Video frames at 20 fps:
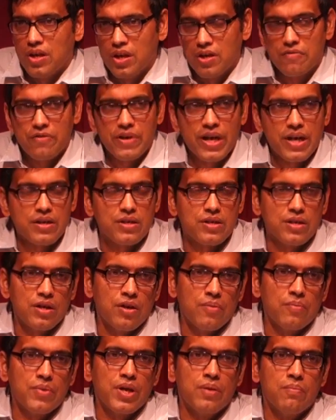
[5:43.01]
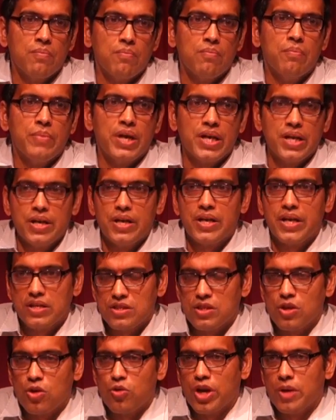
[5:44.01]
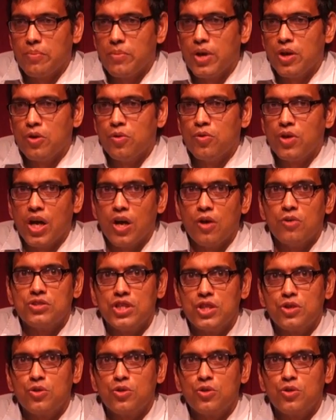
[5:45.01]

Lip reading: In fact, in many areas, including my own house,